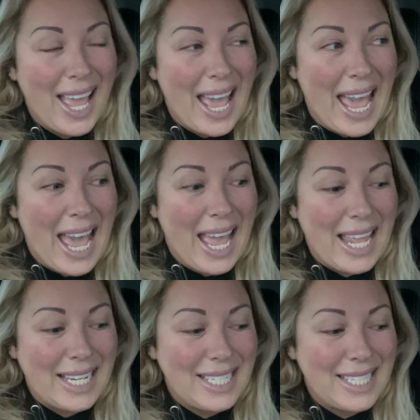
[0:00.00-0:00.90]

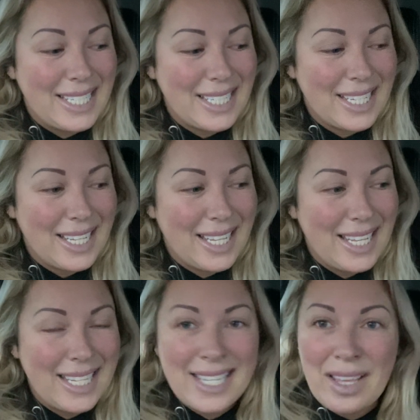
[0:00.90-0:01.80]
And
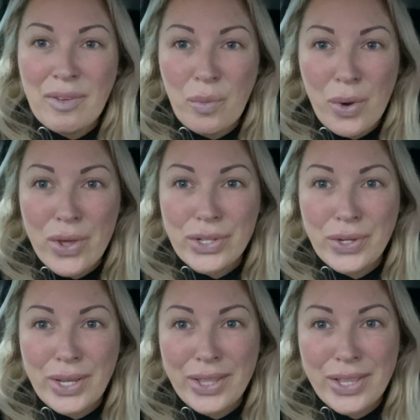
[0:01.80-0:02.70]
is it even worth
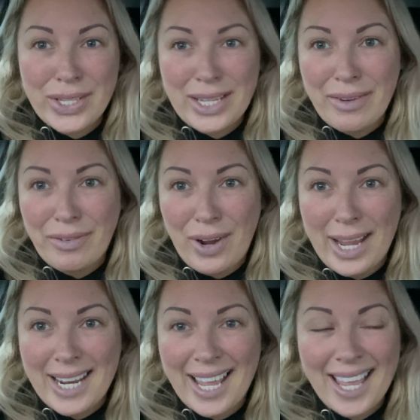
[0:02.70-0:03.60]
doing Thursday and
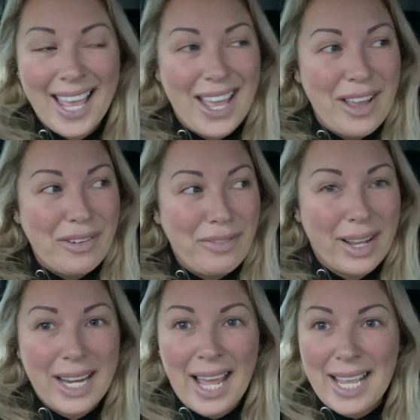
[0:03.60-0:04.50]
Friday?
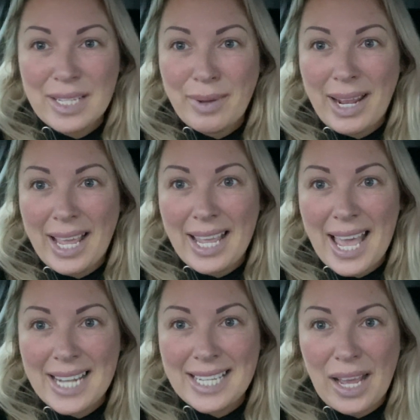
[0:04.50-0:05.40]
Friday night is when I
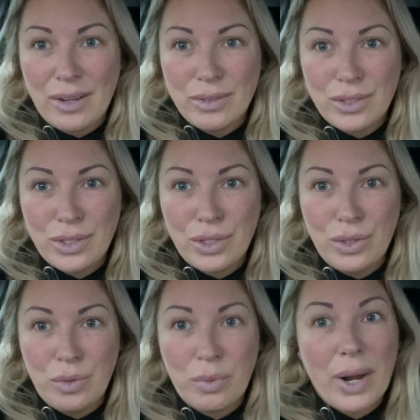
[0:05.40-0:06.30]
head down
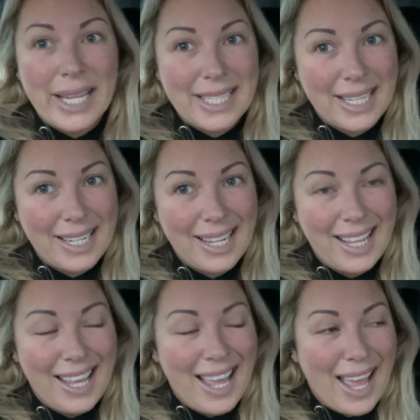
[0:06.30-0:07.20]
to Brighton.
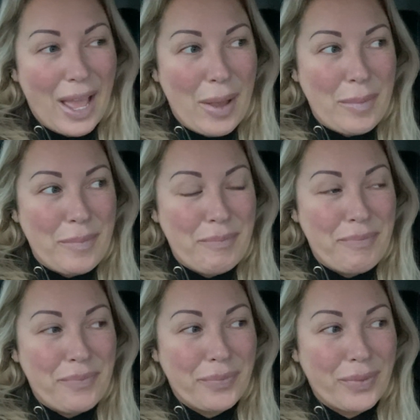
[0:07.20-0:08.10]

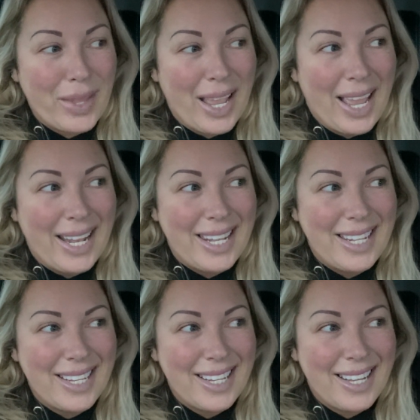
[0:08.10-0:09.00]
Um, and
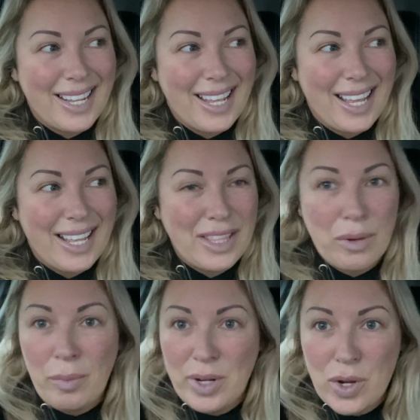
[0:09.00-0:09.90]
there
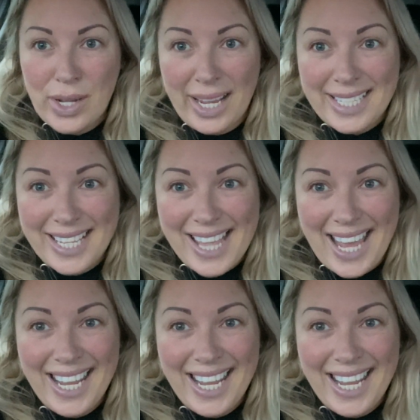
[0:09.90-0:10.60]
will be no dieting then